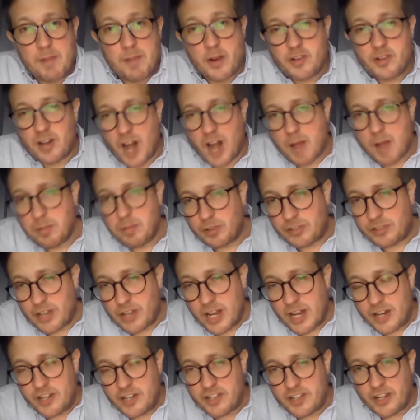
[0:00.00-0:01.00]
Most global
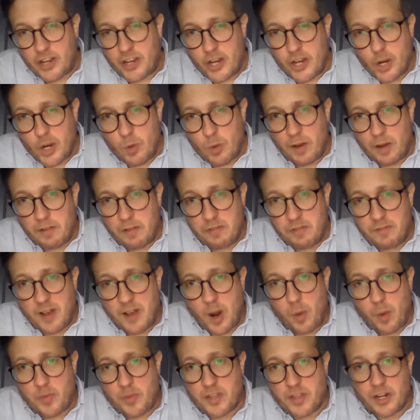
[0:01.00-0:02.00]
searches in Q1
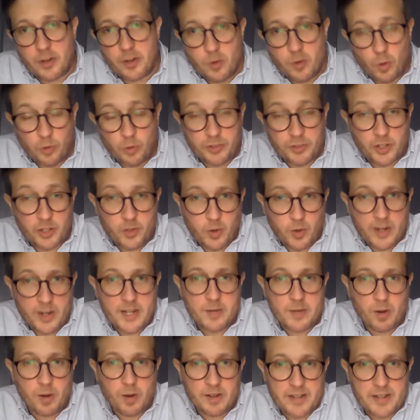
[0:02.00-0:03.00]
fell within a 0 to
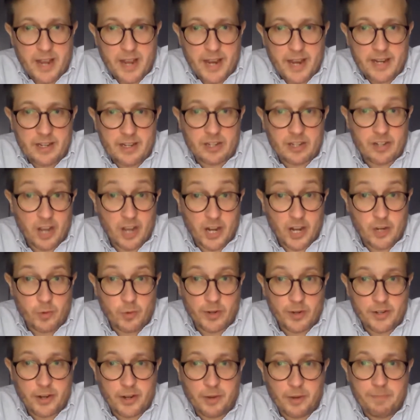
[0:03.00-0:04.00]
21 days search
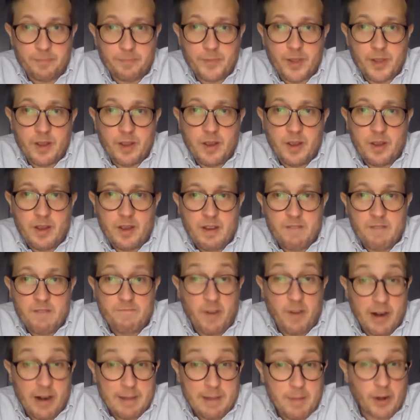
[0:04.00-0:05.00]
window,
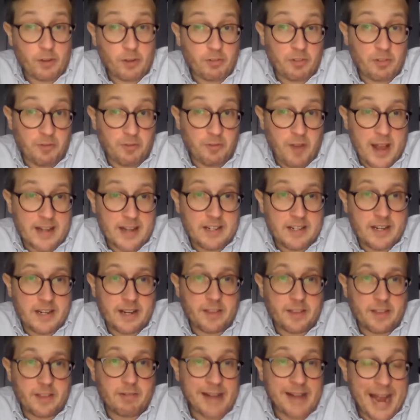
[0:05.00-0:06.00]
very much
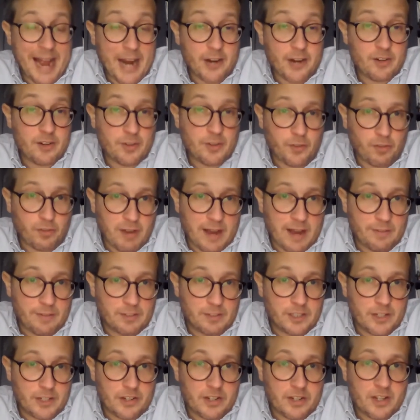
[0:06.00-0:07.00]
reflecting the reaction of
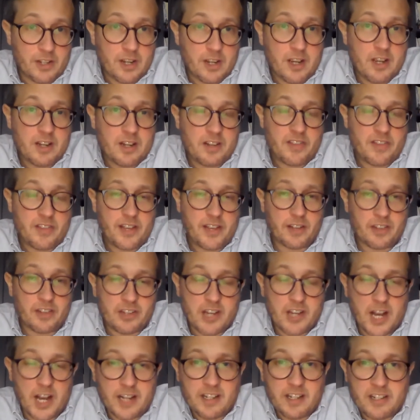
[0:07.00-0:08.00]
travelers to the
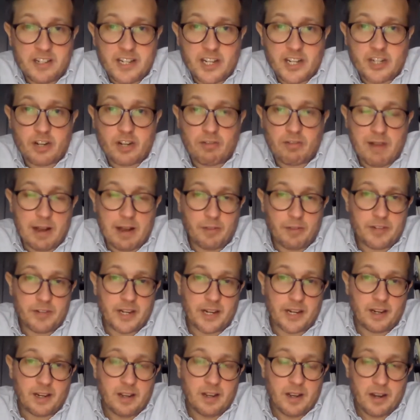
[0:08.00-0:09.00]
uncertainty
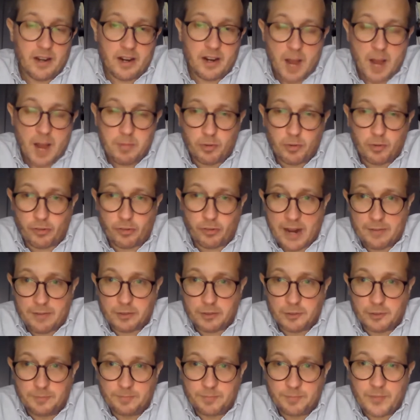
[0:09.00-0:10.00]
surrounding global
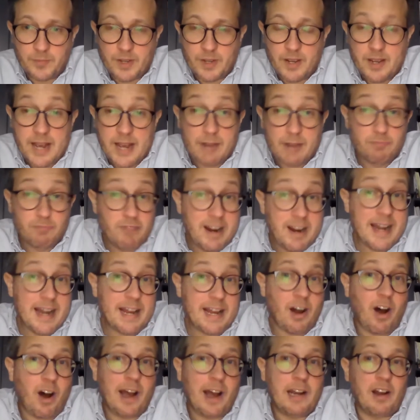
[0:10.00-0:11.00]
travel, and
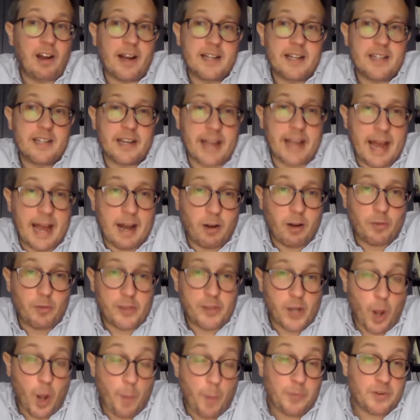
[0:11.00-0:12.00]
really highlighting
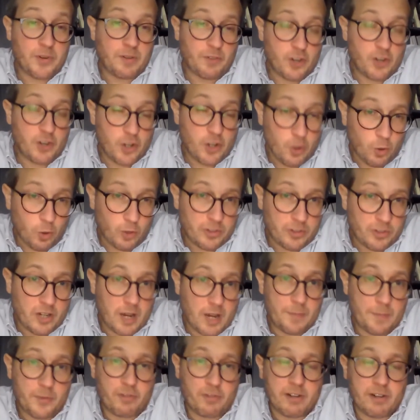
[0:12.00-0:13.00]
how the option of
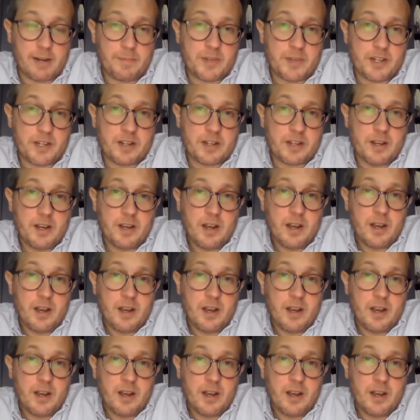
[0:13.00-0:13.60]
short-term trips